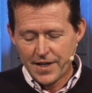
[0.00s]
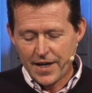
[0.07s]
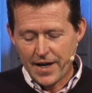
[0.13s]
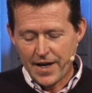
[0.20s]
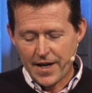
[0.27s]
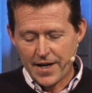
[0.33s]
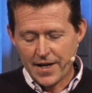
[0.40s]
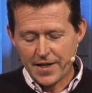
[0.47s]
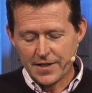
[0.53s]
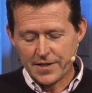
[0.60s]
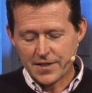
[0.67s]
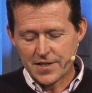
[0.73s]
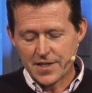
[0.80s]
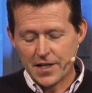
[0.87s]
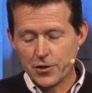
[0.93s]

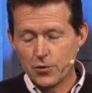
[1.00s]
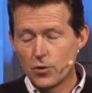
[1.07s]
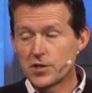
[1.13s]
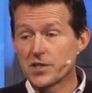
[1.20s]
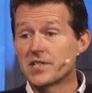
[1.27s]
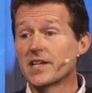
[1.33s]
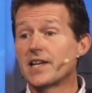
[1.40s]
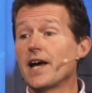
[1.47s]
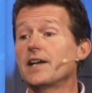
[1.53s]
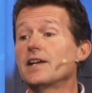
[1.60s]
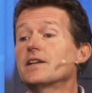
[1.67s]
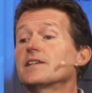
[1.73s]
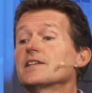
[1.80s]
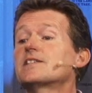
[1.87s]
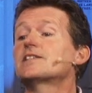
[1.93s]
And in order to gain
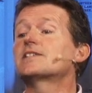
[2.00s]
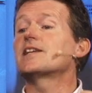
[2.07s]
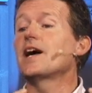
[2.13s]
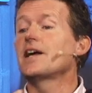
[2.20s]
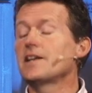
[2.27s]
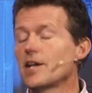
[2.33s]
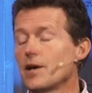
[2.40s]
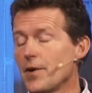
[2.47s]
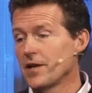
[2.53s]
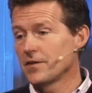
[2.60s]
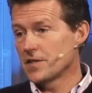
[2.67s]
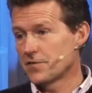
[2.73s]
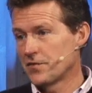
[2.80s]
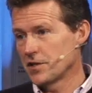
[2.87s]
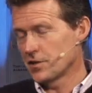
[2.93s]
understanding about
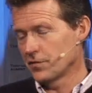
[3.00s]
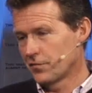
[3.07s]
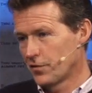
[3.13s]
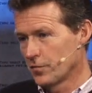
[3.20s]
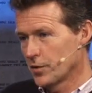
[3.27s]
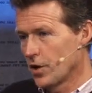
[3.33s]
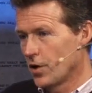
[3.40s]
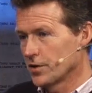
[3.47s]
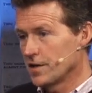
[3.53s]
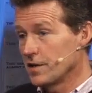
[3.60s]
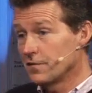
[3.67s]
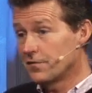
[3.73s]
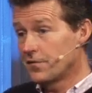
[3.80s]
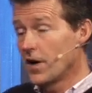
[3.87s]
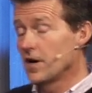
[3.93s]
this vision from God, he
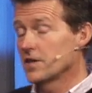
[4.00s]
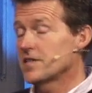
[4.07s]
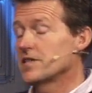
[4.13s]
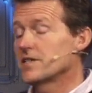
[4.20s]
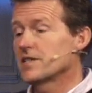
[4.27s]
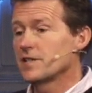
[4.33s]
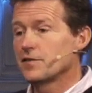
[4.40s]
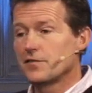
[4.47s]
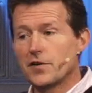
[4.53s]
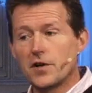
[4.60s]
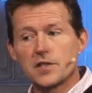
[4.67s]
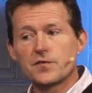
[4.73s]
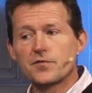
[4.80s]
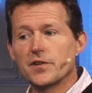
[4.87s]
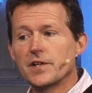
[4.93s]
fasts. He says he
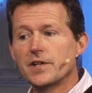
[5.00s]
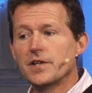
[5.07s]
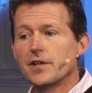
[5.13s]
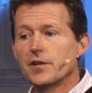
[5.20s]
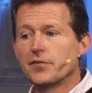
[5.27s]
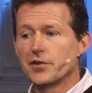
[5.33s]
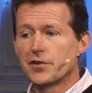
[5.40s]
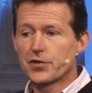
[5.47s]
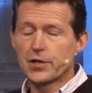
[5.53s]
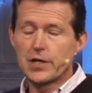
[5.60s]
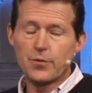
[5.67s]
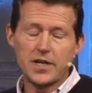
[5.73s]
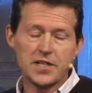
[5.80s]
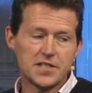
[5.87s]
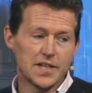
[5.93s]
fasts for 3
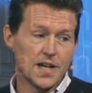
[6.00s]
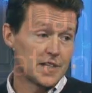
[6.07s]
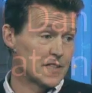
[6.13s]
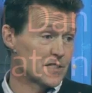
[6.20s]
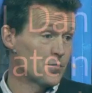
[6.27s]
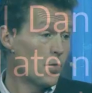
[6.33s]
weeks. Again, it's